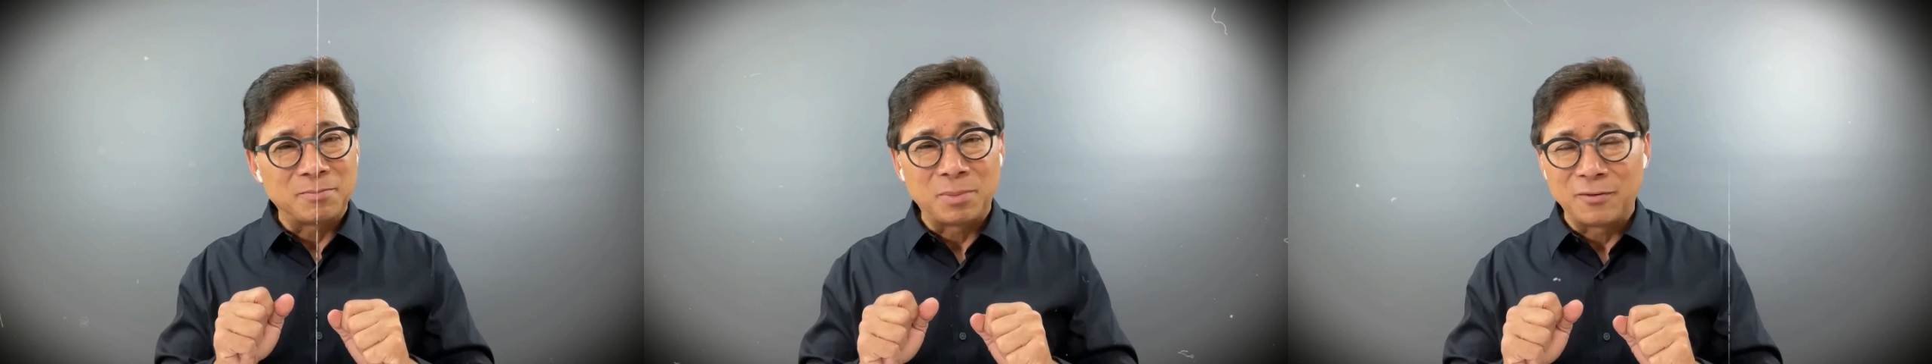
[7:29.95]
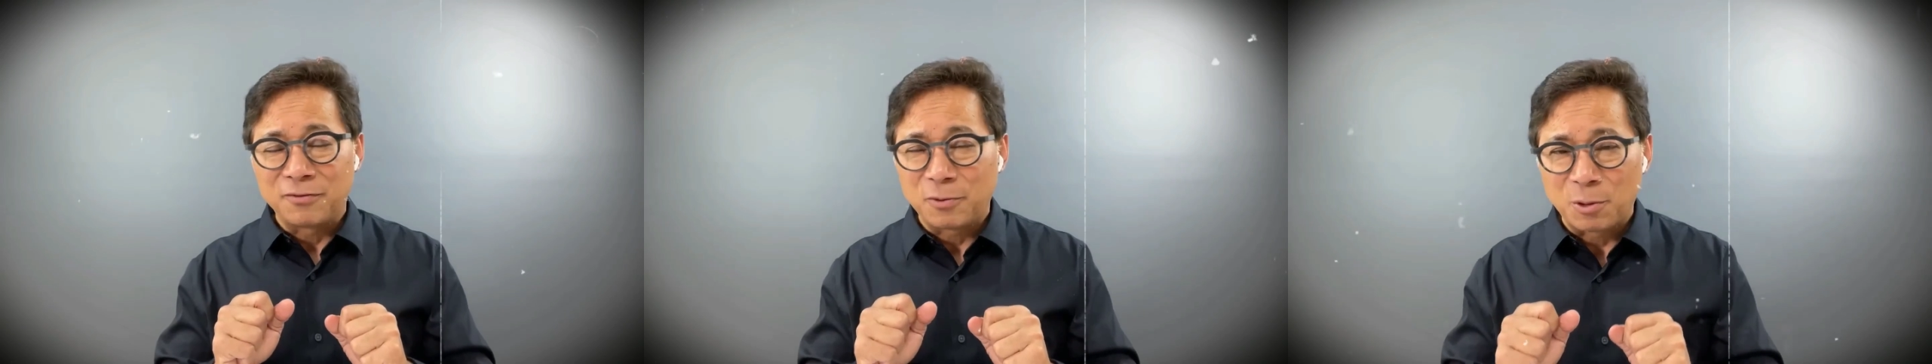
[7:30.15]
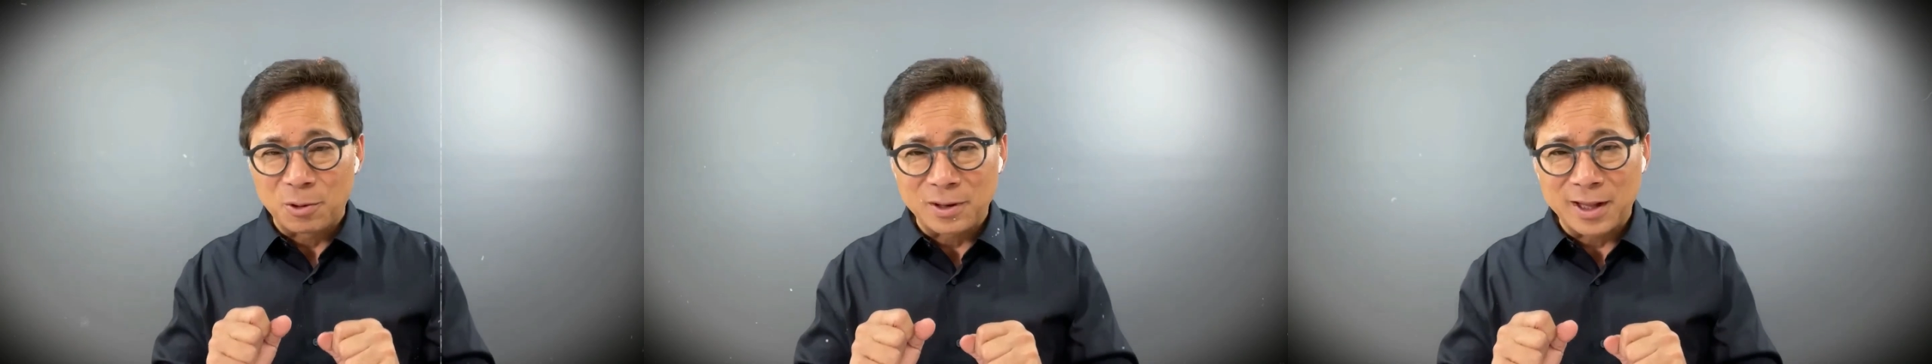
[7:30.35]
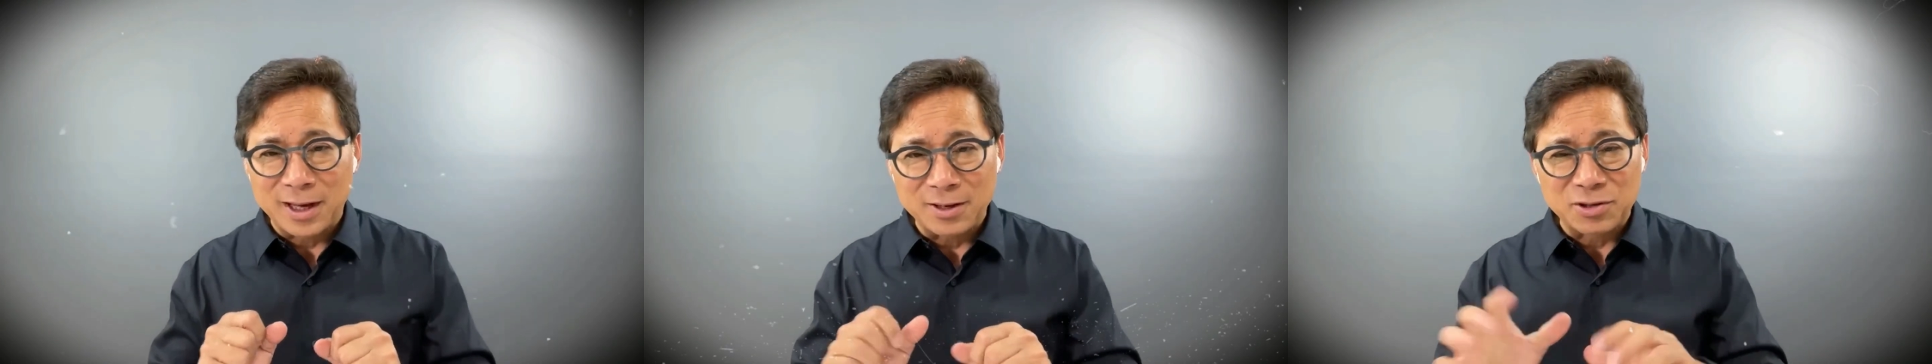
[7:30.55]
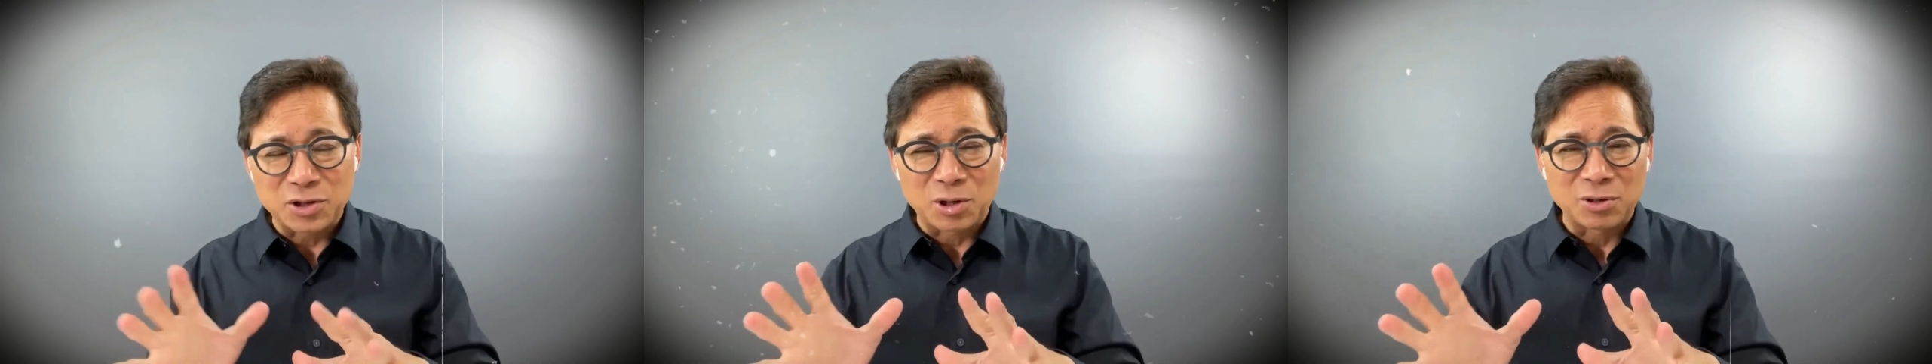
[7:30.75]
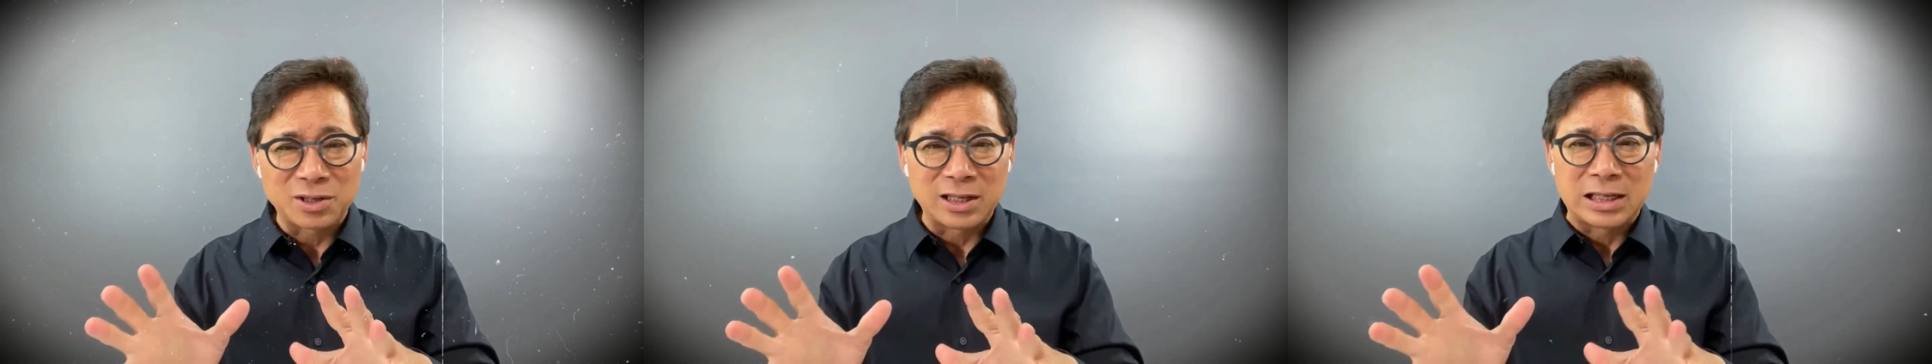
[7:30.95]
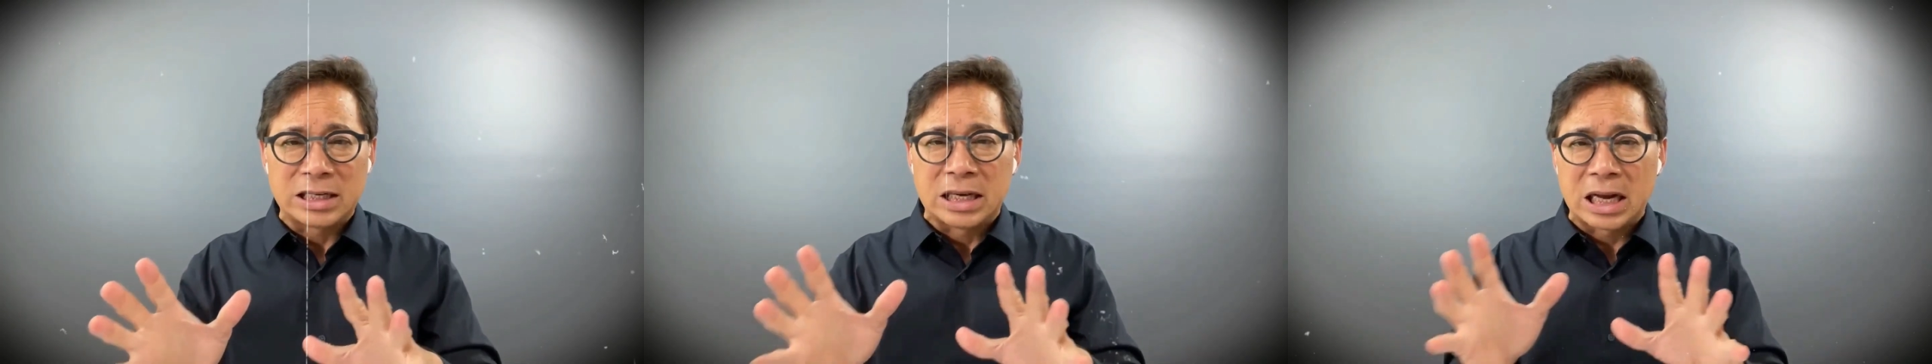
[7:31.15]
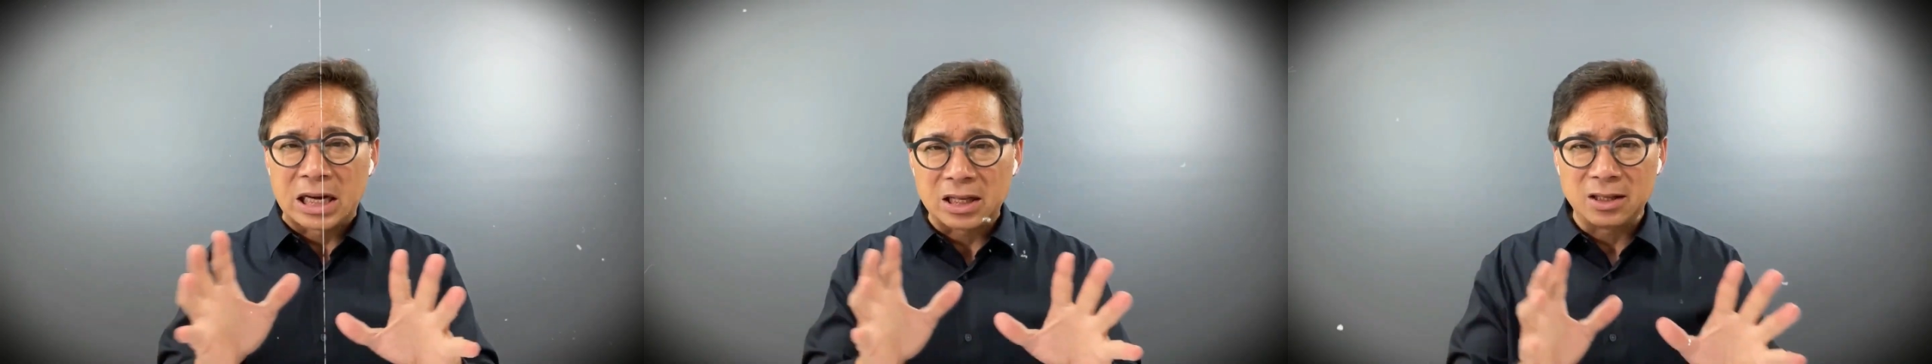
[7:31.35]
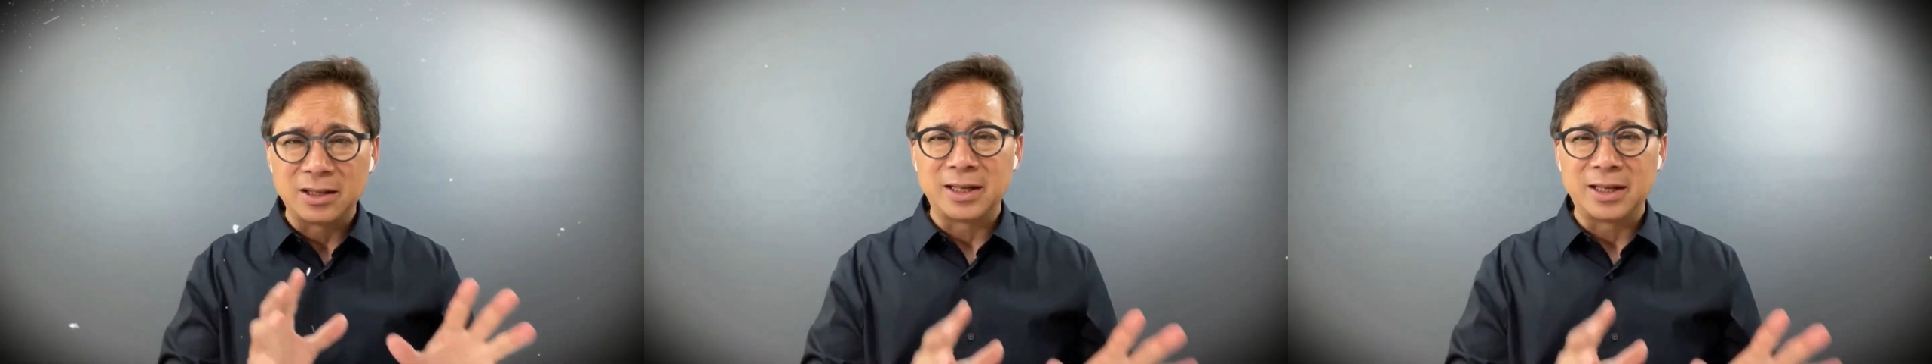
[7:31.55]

Before they start to dull